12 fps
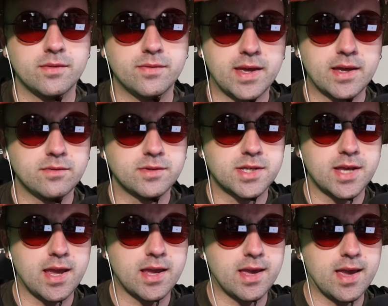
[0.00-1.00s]
They'll
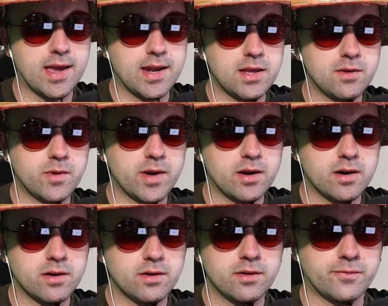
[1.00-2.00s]
take
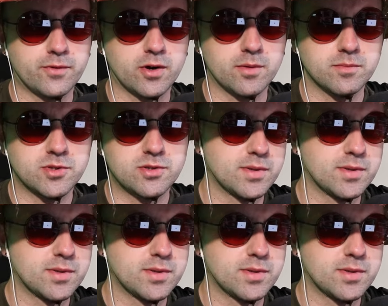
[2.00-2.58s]
anywhere from,